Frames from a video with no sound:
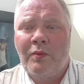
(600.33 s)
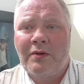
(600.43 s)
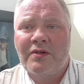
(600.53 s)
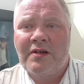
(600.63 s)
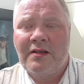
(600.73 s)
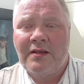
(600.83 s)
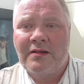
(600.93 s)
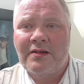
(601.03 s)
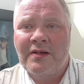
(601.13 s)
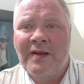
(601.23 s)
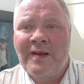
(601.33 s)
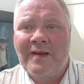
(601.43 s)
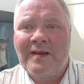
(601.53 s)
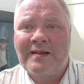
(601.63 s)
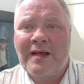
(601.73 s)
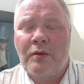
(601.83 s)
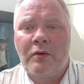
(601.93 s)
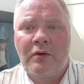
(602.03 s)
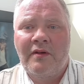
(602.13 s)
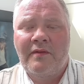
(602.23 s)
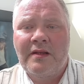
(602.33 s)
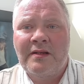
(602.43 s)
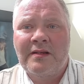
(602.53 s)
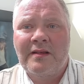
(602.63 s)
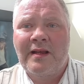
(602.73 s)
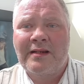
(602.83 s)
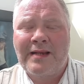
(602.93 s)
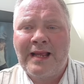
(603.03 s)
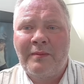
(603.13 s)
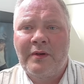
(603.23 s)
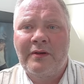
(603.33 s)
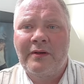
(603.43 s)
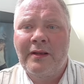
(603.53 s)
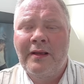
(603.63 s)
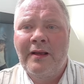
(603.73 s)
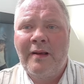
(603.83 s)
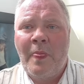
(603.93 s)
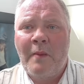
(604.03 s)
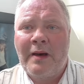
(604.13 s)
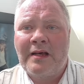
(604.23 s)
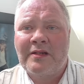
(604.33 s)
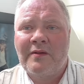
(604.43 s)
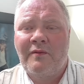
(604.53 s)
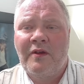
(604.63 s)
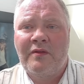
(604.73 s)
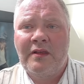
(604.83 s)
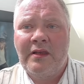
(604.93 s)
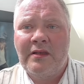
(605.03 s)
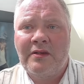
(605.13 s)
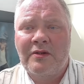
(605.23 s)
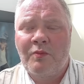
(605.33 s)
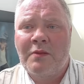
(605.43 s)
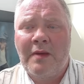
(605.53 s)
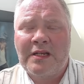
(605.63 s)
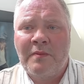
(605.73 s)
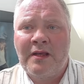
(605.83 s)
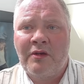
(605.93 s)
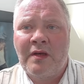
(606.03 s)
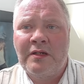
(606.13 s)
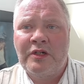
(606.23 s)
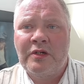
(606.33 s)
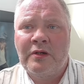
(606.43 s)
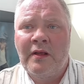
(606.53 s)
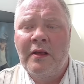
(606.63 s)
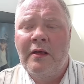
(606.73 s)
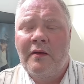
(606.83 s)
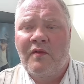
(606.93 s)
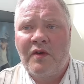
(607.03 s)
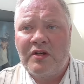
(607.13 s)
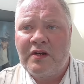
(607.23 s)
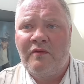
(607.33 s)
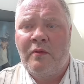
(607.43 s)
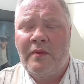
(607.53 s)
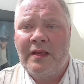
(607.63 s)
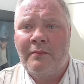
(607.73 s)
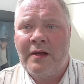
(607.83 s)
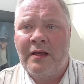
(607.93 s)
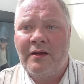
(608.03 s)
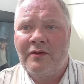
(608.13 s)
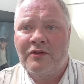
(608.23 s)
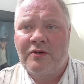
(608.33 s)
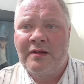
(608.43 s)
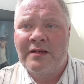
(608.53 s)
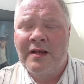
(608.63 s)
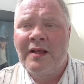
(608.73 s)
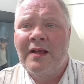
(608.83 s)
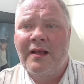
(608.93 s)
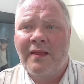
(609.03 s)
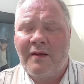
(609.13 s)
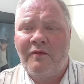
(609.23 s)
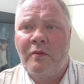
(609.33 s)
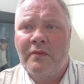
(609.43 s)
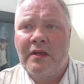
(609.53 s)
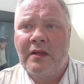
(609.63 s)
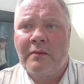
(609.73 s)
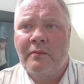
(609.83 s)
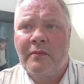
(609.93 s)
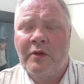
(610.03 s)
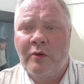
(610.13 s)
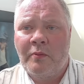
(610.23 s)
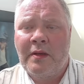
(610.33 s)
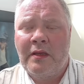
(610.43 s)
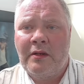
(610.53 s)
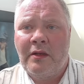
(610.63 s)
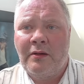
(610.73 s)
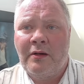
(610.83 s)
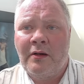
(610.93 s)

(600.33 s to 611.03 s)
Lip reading: say is that all of this that has happened in the past 50 years with mass migration, firstly from the empire countries, then from the European Union,